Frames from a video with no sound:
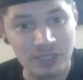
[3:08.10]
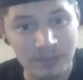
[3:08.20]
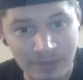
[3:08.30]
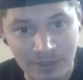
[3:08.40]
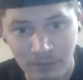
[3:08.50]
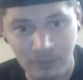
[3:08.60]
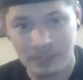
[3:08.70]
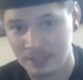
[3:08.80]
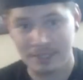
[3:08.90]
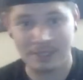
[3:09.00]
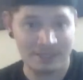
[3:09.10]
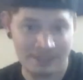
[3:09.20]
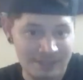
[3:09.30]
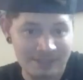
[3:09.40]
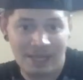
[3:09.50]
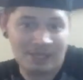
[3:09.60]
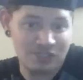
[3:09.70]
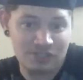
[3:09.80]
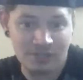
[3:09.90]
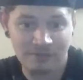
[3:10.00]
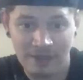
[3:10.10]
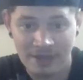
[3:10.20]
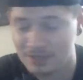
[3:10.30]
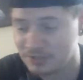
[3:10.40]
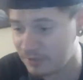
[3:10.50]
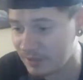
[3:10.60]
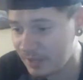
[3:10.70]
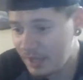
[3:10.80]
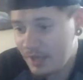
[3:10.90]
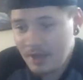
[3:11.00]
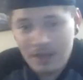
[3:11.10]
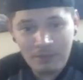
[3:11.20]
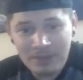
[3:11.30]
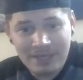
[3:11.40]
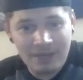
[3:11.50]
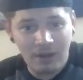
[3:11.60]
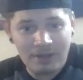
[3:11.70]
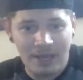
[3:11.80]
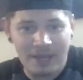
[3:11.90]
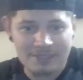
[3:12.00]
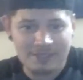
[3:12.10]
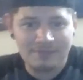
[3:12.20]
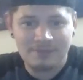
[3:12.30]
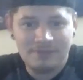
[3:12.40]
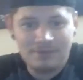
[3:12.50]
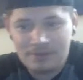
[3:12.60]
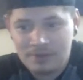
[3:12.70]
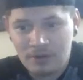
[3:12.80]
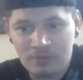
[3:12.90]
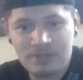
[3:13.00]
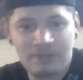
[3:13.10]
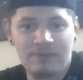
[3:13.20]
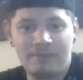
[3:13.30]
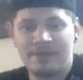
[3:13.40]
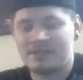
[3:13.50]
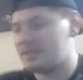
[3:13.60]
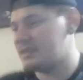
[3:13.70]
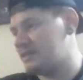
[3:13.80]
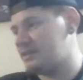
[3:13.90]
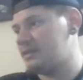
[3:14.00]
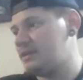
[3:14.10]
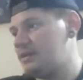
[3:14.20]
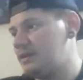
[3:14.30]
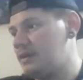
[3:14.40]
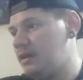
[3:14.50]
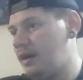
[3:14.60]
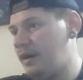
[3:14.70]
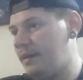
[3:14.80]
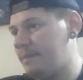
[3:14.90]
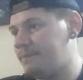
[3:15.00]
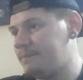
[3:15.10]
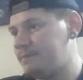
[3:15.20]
have been doing, and then this guy just took advantage of it. We get all kinds of, different mixes. But